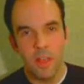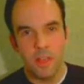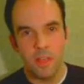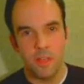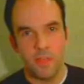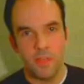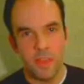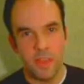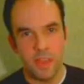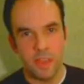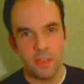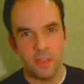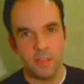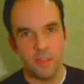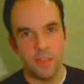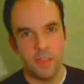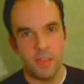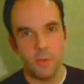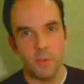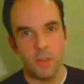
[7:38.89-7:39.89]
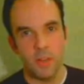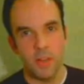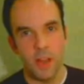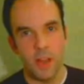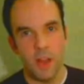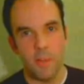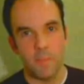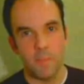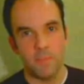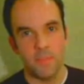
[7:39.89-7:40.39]
they
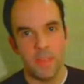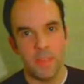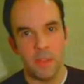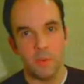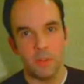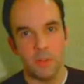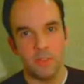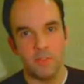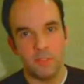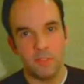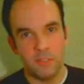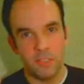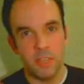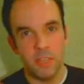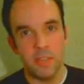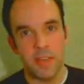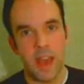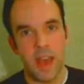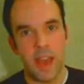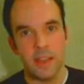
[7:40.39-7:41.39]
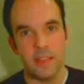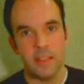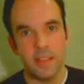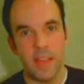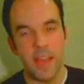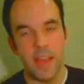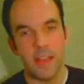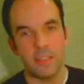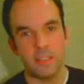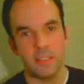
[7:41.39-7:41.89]
would see that
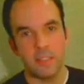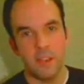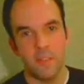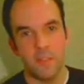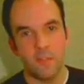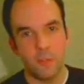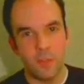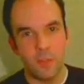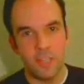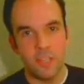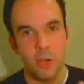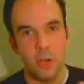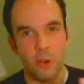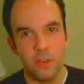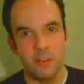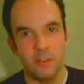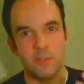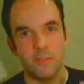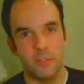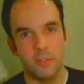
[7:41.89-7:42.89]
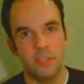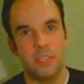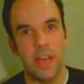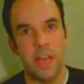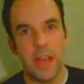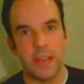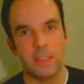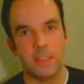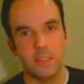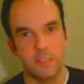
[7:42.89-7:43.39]
as a free token for
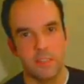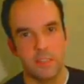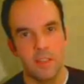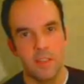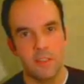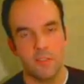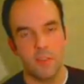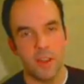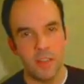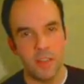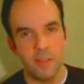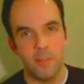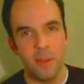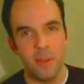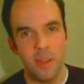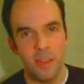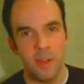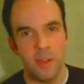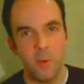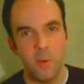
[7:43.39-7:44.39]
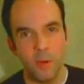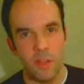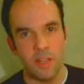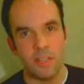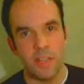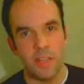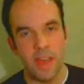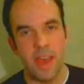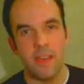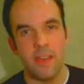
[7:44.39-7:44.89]
sex for anybody that wanted
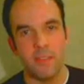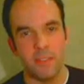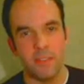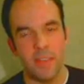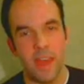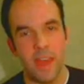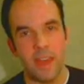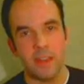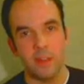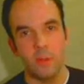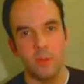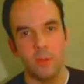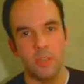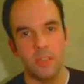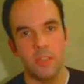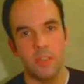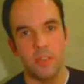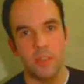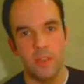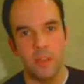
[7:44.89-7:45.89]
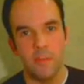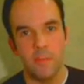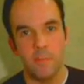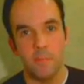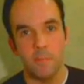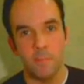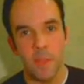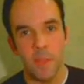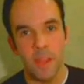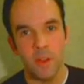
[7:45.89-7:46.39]
to have it. That included
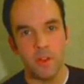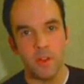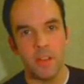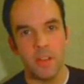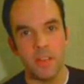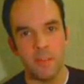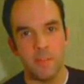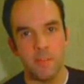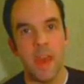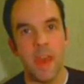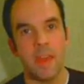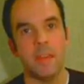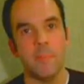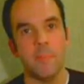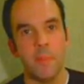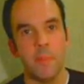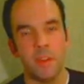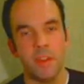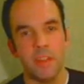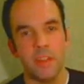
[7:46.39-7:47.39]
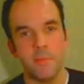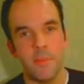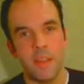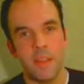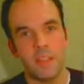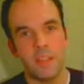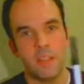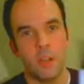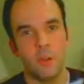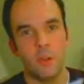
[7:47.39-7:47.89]
married men. Married
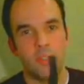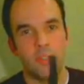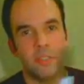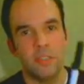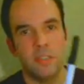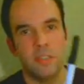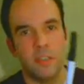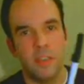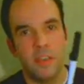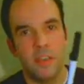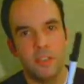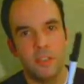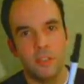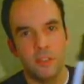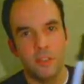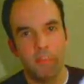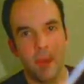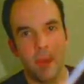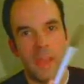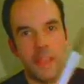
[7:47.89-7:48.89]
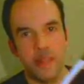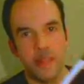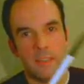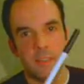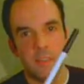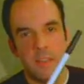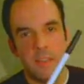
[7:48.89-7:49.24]
men could go to the pagan